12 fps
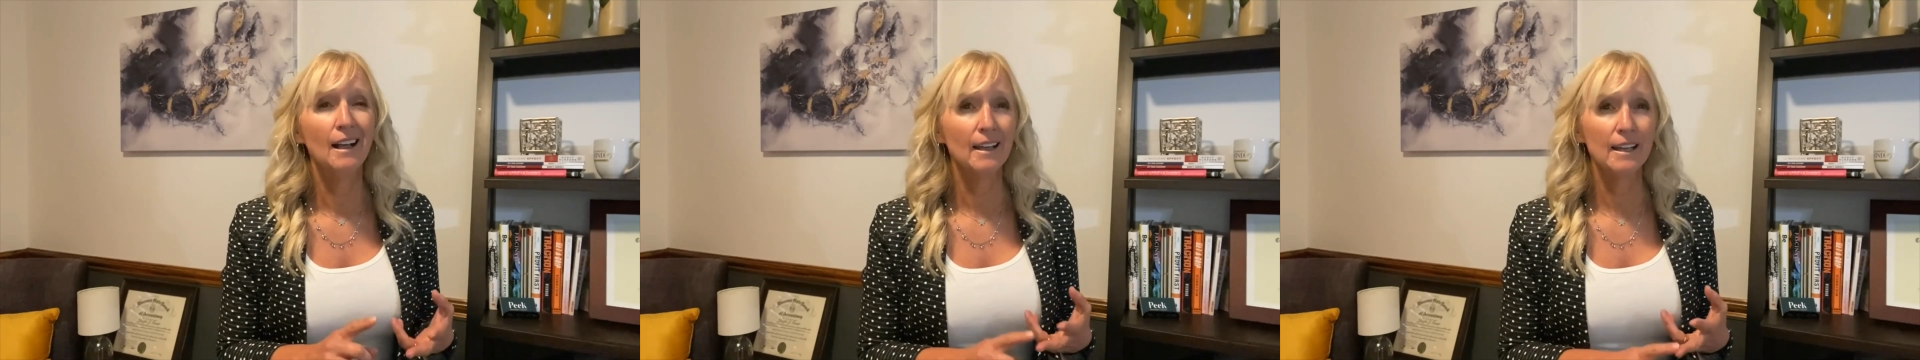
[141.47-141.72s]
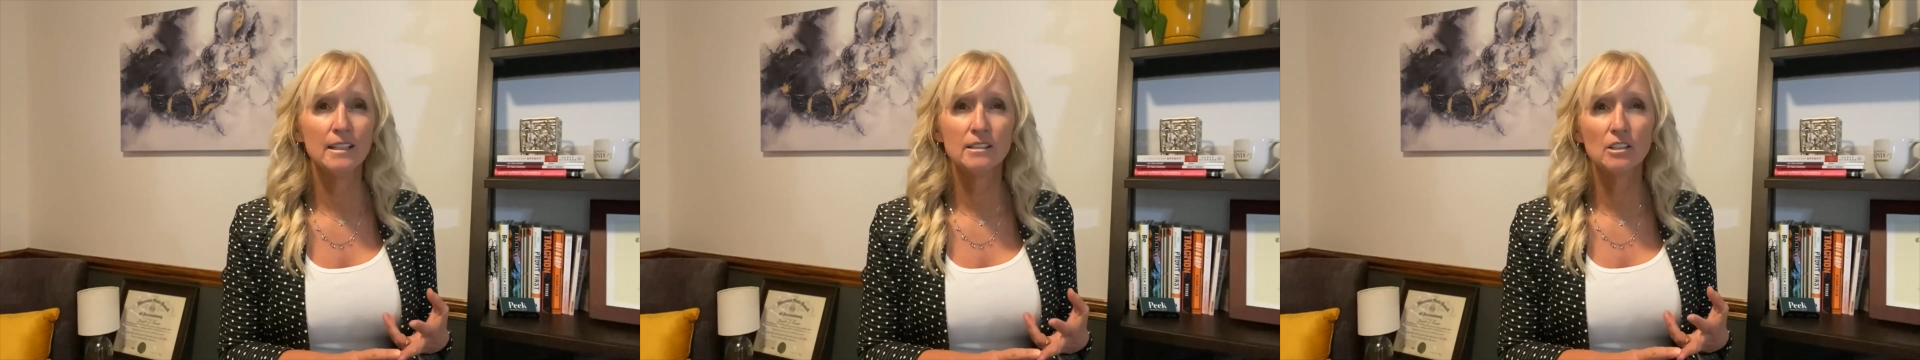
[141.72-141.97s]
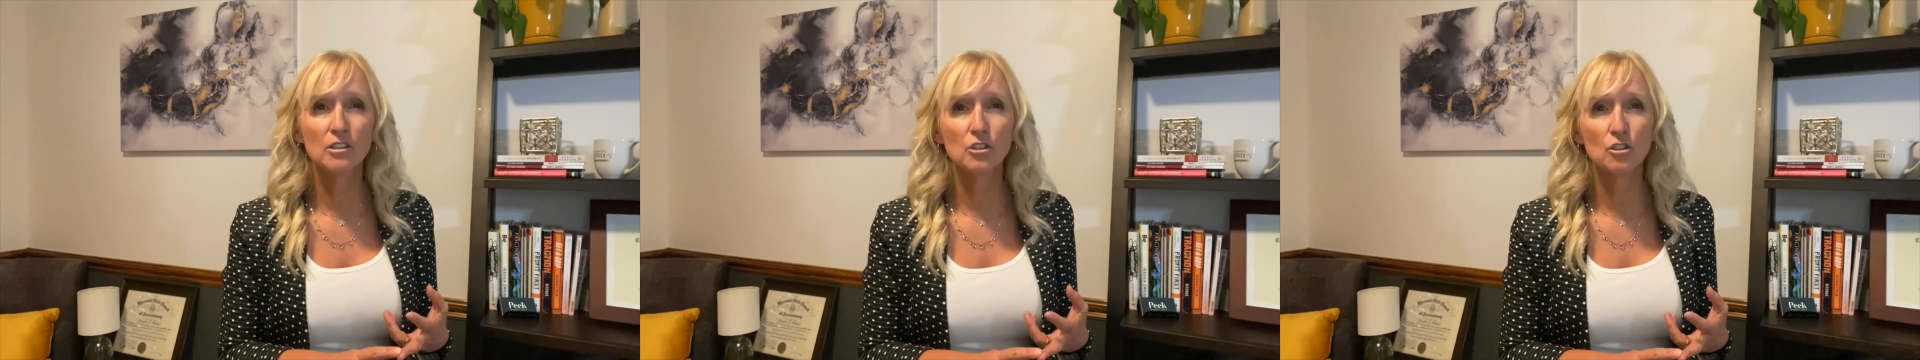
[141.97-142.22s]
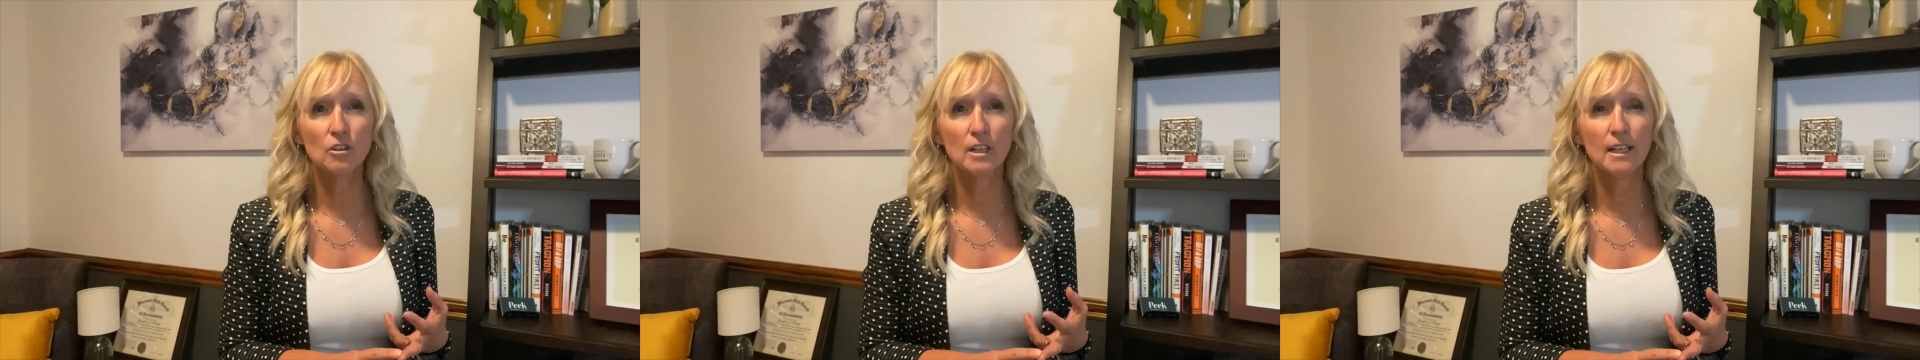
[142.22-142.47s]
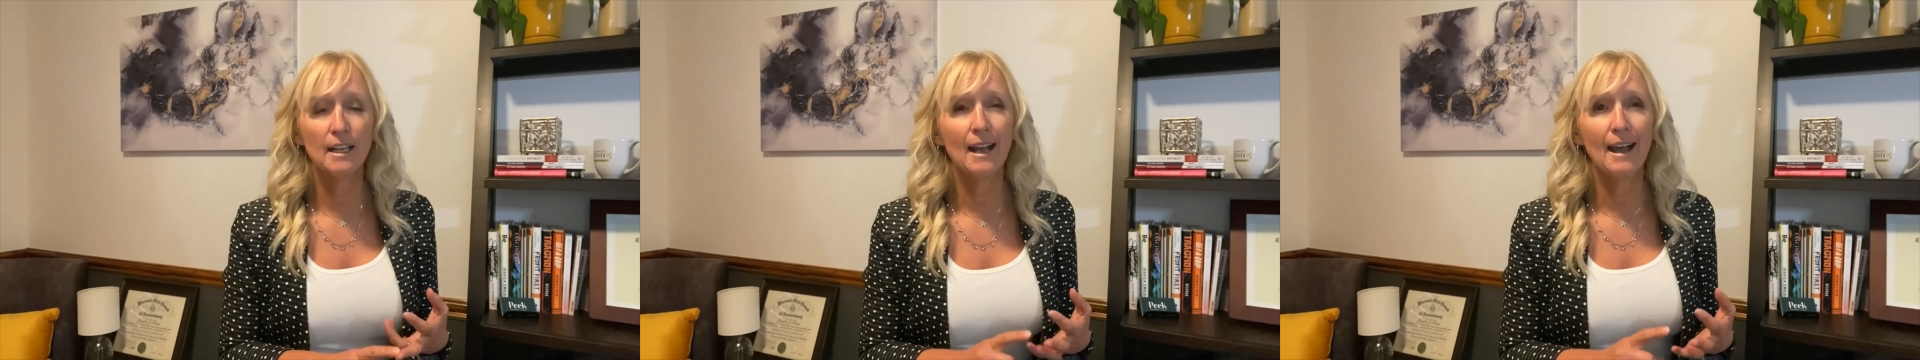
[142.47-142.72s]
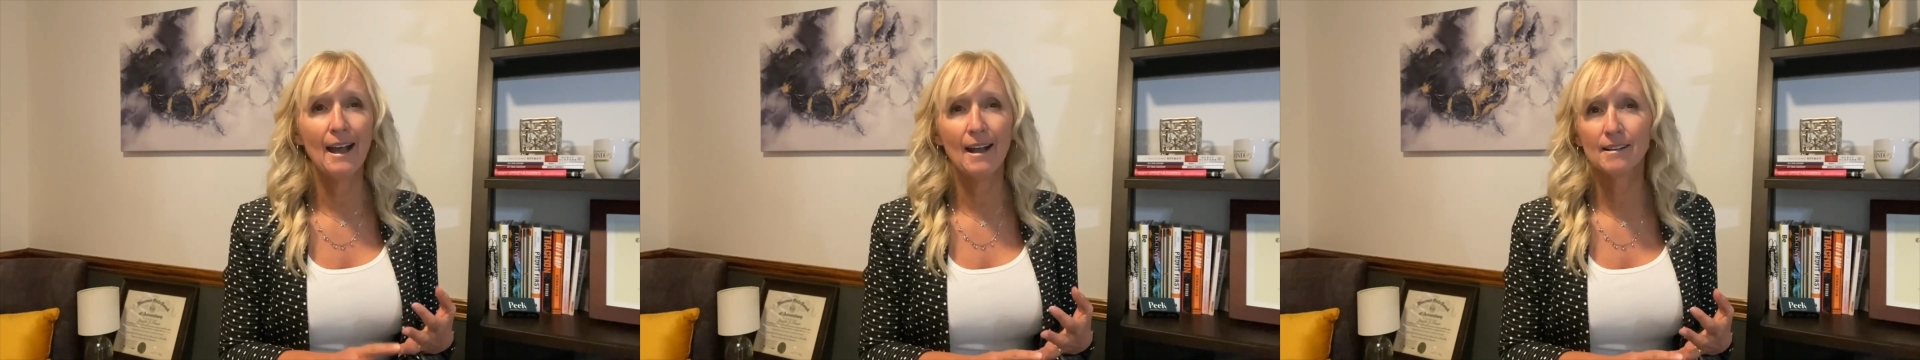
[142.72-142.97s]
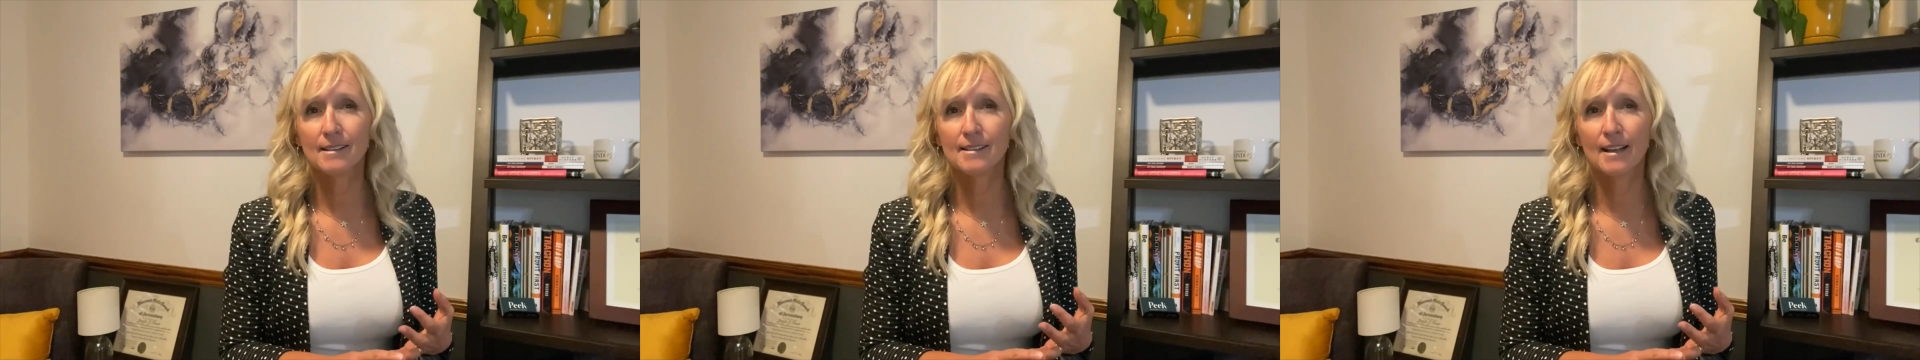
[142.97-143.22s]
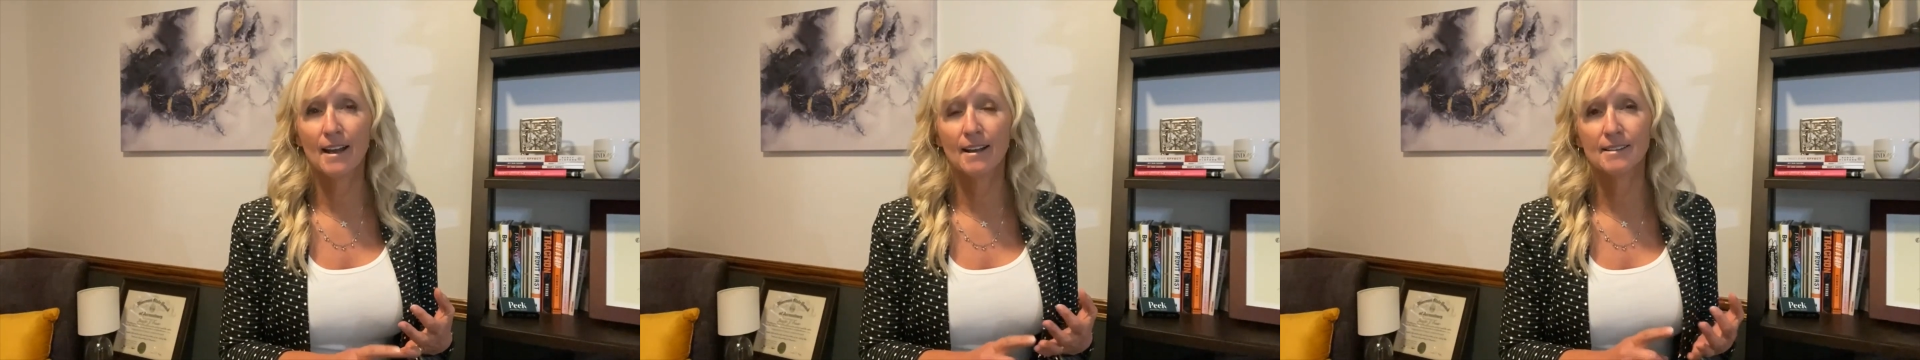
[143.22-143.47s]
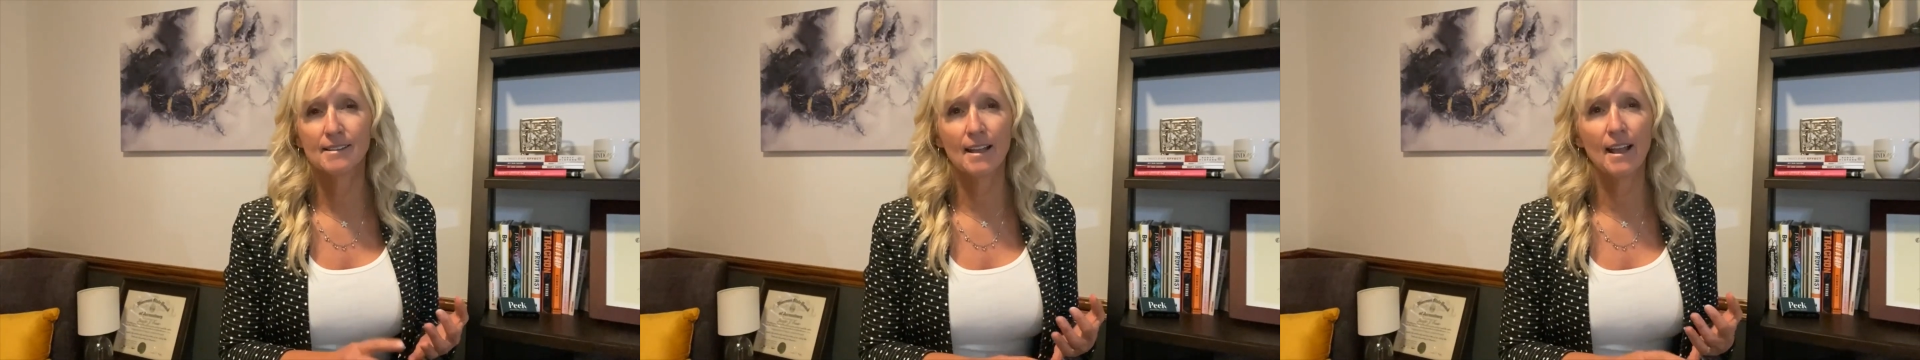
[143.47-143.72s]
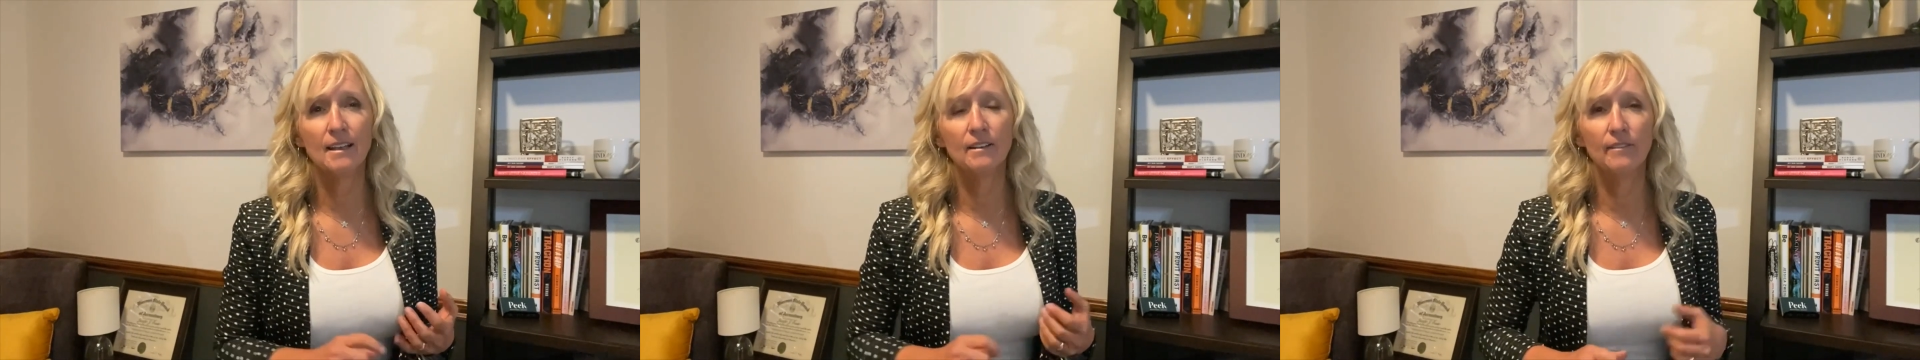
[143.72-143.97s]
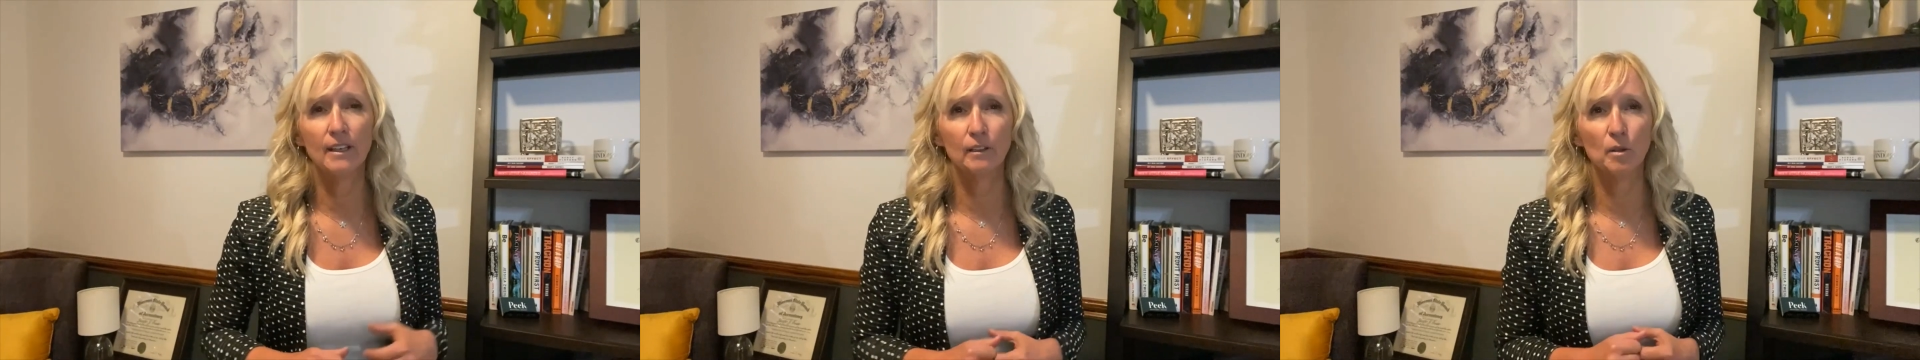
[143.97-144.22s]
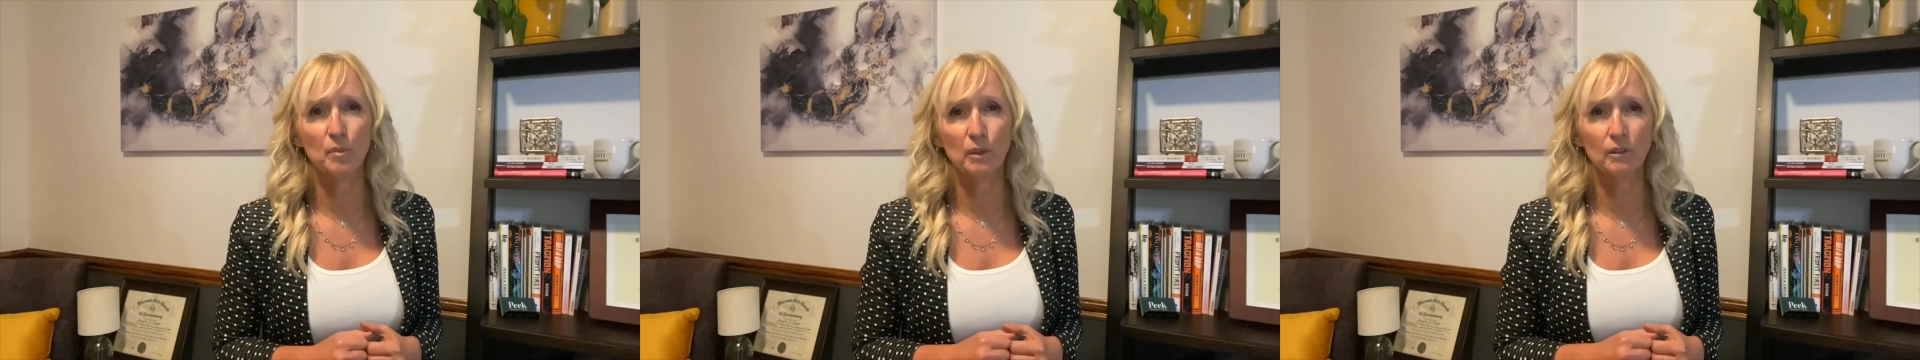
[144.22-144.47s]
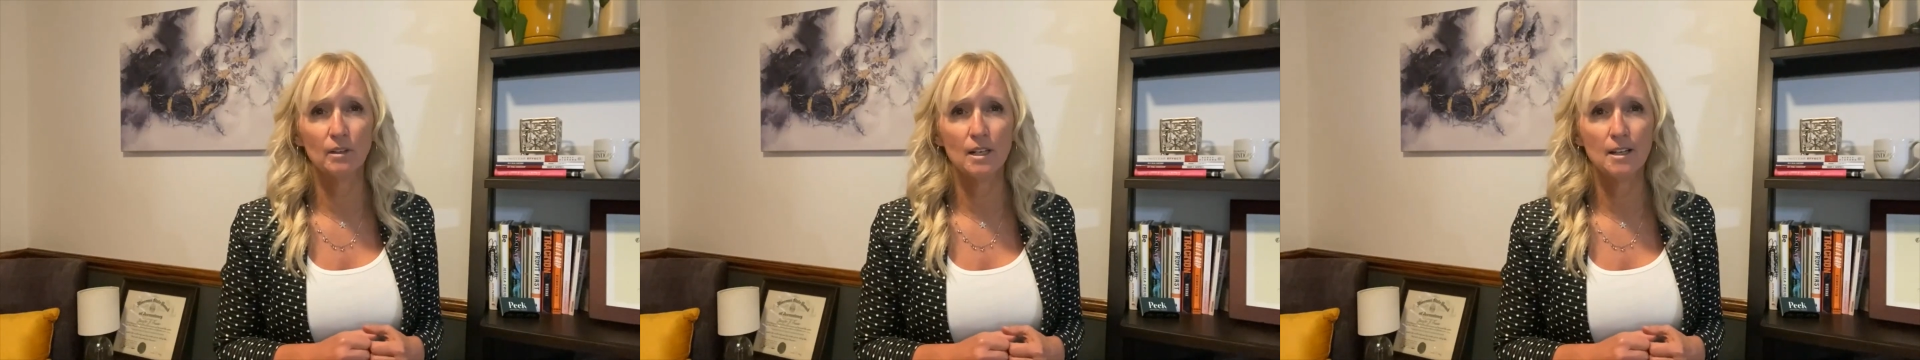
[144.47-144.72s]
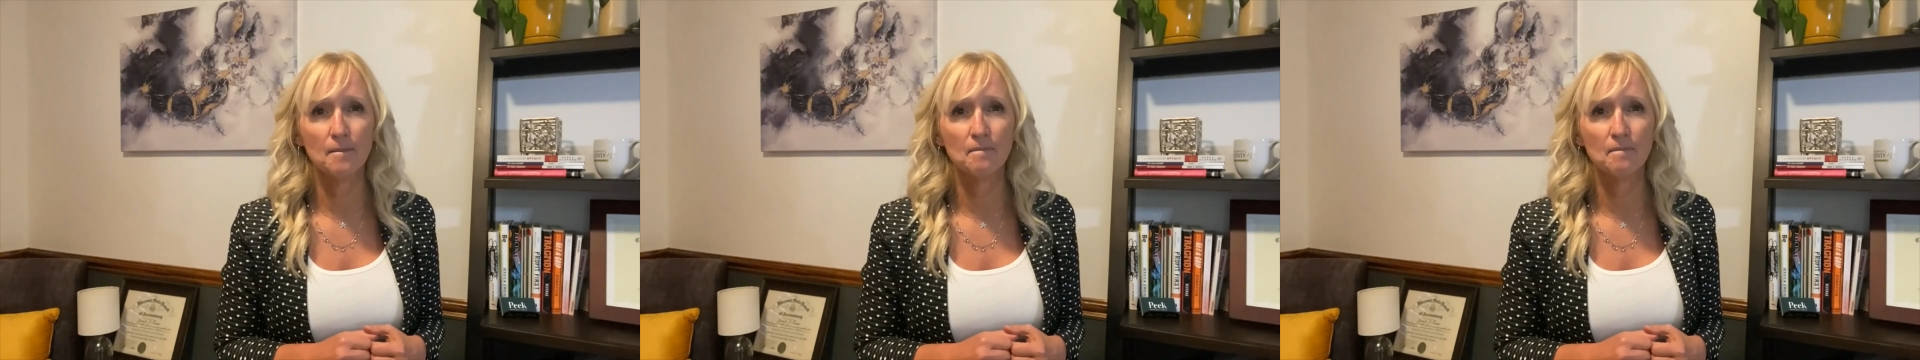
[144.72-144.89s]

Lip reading: industry, access, and availability.